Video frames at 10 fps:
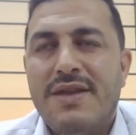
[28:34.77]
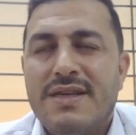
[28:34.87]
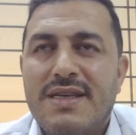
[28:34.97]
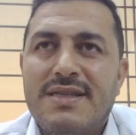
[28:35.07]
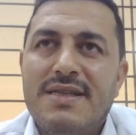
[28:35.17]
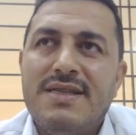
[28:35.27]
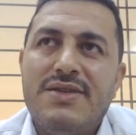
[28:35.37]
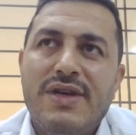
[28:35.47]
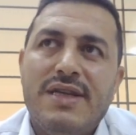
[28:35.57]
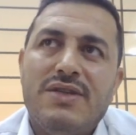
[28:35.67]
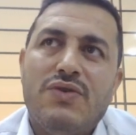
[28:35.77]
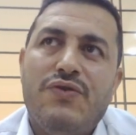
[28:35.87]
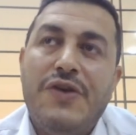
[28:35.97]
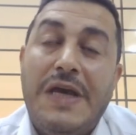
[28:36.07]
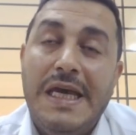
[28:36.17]
the success rate
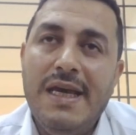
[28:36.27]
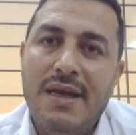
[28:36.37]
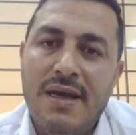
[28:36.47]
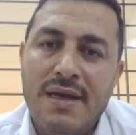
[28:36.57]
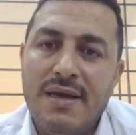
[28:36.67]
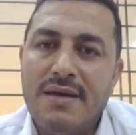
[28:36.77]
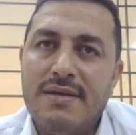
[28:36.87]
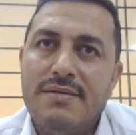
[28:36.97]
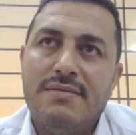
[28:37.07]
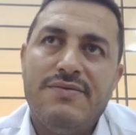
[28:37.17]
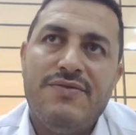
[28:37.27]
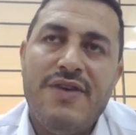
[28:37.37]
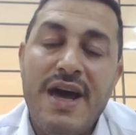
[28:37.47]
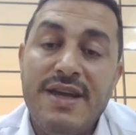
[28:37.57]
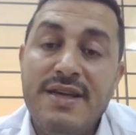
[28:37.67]
of healing
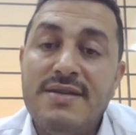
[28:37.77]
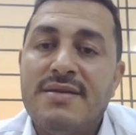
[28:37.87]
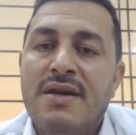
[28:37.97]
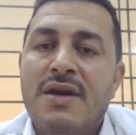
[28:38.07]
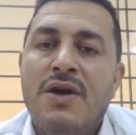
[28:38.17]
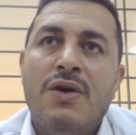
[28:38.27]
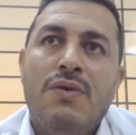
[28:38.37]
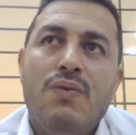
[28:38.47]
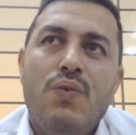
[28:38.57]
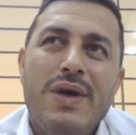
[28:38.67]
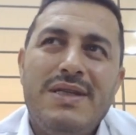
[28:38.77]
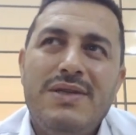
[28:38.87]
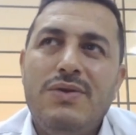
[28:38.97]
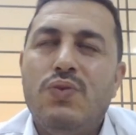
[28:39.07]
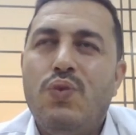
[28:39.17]
varies.
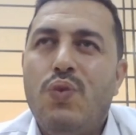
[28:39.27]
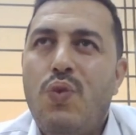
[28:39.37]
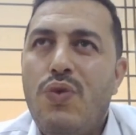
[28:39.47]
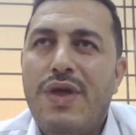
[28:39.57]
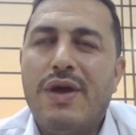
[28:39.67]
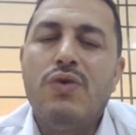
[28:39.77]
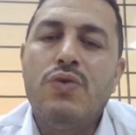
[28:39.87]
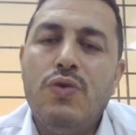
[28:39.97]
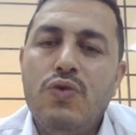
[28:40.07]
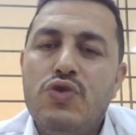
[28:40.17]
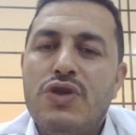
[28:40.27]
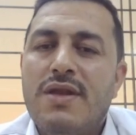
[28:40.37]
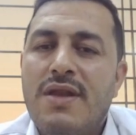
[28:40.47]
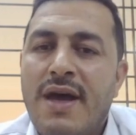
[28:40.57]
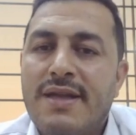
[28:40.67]
The
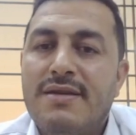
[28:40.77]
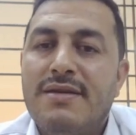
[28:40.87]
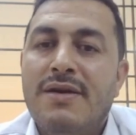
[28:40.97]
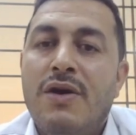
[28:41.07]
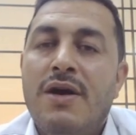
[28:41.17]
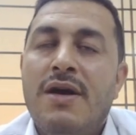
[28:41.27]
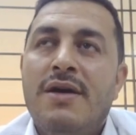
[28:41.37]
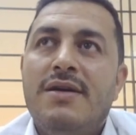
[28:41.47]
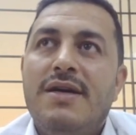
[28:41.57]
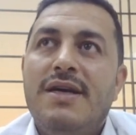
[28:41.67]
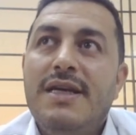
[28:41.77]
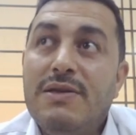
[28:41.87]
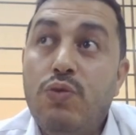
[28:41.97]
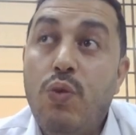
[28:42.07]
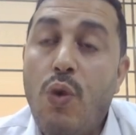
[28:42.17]
conclusion that
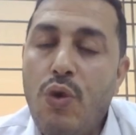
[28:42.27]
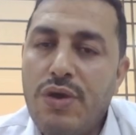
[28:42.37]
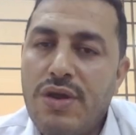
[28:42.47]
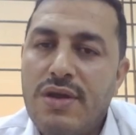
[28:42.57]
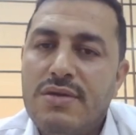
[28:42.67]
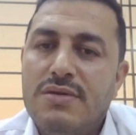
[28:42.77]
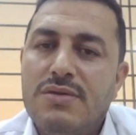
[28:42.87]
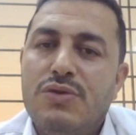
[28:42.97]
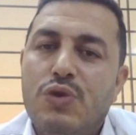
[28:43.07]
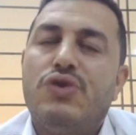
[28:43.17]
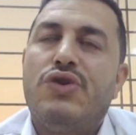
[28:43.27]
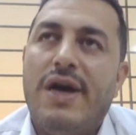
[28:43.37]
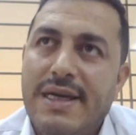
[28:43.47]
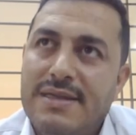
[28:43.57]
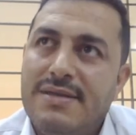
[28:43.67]
it's worth to
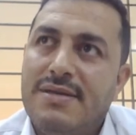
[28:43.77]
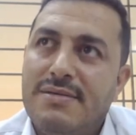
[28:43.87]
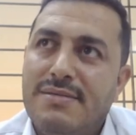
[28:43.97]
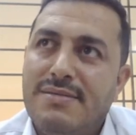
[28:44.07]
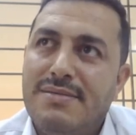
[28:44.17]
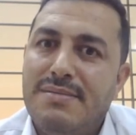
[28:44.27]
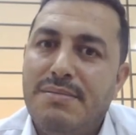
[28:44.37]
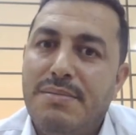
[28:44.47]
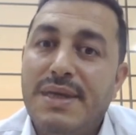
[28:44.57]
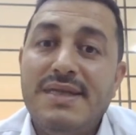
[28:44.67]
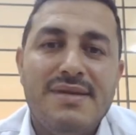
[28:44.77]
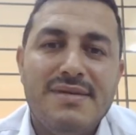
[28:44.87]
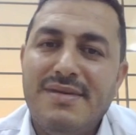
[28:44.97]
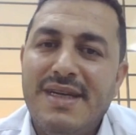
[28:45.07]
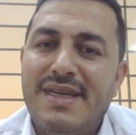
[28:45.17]
try it,
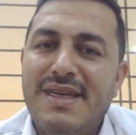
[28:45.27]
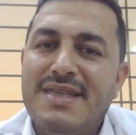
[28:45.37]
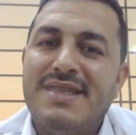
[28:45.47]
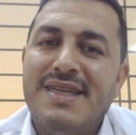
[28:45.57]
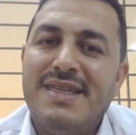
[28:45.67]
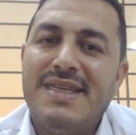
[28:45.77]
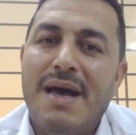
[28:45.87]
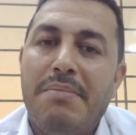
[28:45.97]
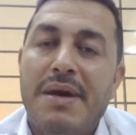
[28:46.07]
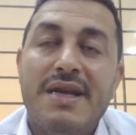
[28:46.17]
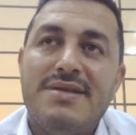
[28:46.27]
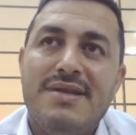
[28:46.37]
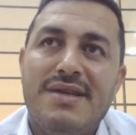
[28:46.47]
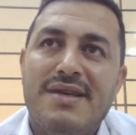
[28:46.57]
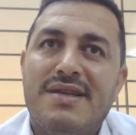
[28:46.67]
but it is not a
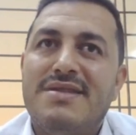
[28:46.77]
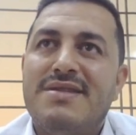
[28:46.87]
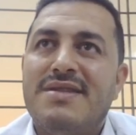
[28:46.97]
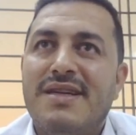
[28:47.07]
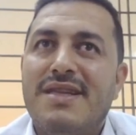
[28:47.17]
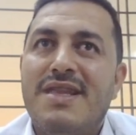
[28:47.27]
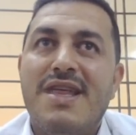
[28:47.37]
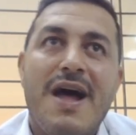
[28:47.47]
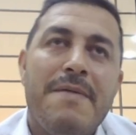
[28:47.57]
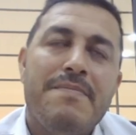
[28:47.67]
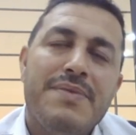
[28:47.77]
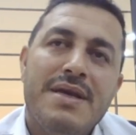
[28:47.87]
panacea. It is not the